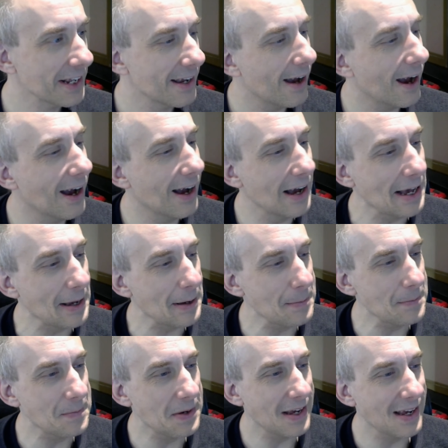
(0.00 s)

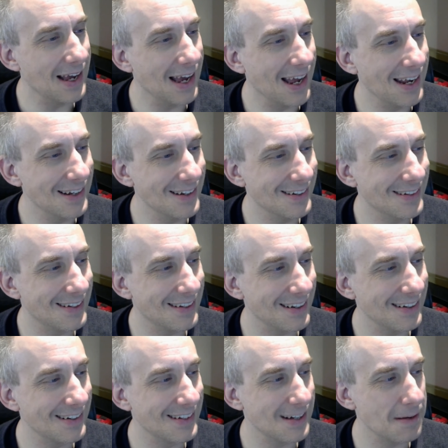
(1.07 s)
And
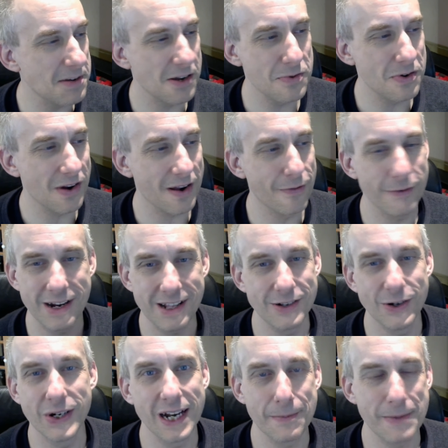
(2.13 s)
sometimes we're not even really
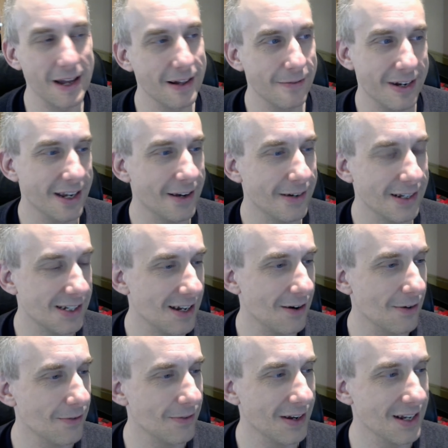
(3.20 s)
talking about the video
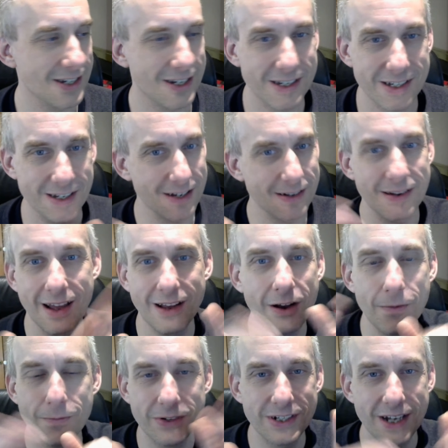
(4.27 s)
itself. It's just a
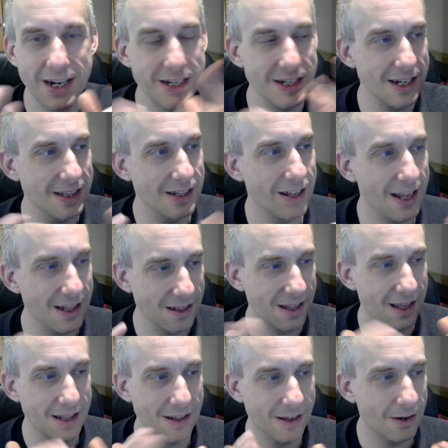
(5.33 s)
conversation
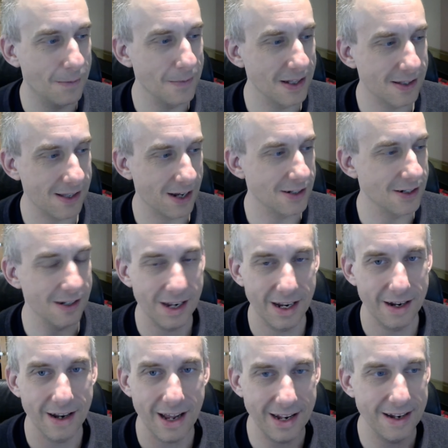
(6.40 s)
in the comment section,
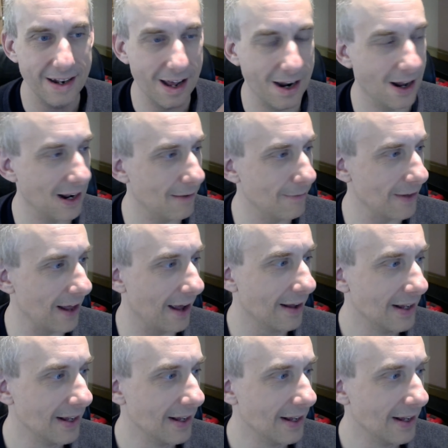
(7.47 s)
and I love that.